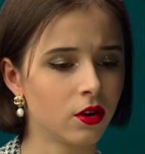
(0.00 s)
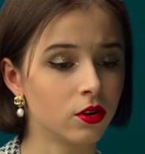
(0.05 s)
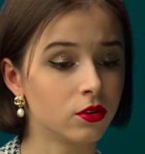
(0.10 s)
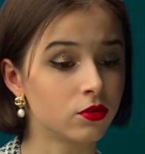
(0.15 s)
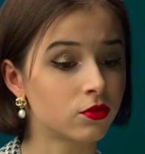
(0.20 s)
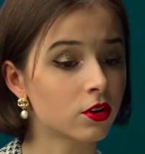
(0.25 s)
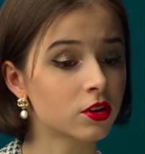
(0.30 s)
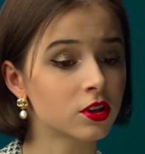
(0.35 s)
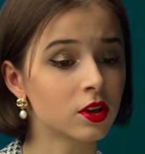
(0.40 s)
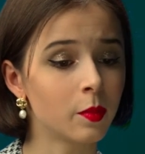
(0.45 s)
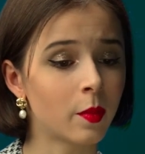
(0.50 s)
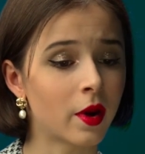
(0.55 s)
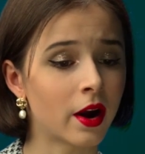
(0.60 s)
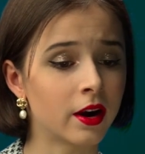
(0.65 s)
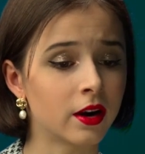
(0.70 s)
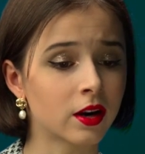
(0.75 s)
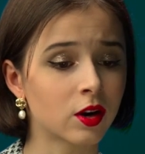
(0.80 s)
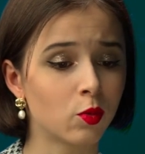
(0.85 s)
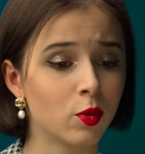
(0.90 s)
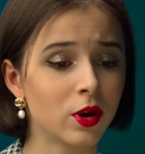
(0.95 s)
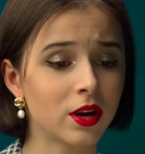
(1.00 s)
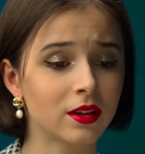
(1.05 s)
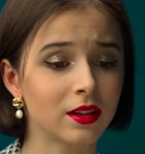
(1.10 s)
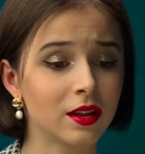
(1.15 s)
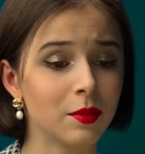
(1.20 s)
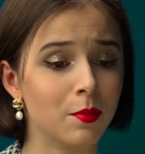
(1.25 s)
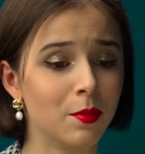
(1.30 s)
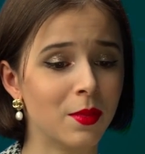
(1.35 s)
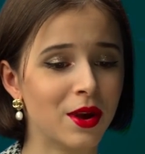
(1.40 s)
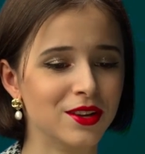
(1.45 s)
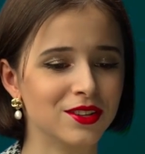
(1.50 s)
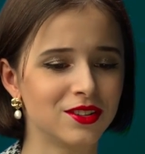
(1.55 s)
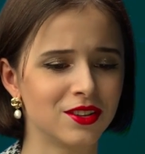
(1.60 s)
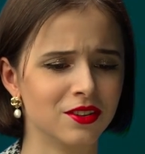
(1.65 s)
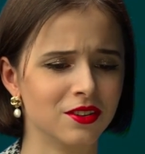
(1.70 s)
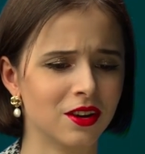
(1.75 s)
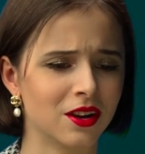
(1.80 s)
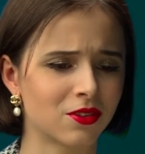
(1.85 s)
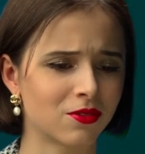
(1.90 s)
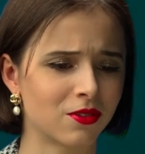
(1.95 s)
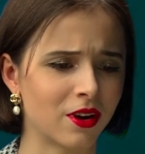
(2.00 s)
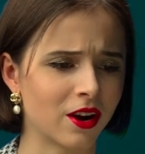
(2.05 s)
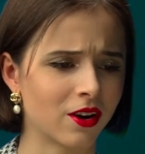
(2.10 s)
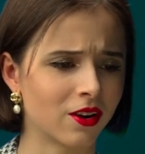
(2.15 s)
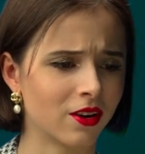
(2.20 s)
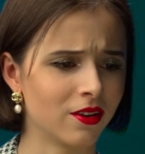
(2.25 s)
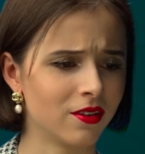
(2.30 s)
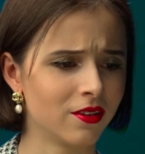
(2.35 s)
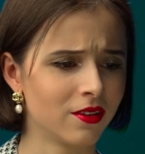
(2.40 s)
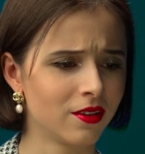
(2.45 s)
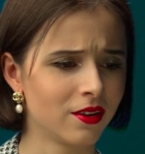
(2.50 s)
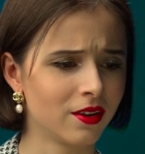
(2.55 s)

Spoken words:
Drosselmeyer quickly mends the Nutcracker.